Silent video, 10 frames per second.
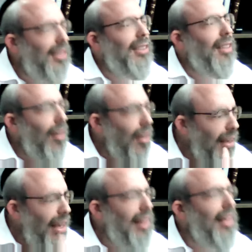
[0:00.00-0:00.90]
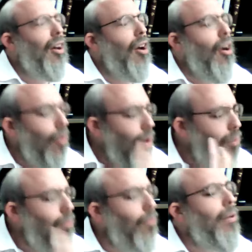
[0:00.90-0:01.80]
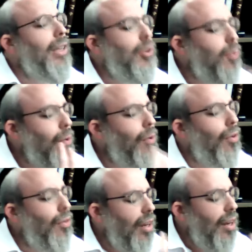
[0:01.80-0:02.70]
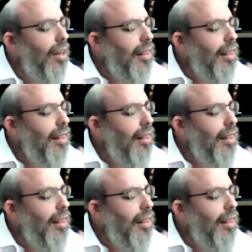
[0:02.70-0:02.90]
is still getting our own rich world,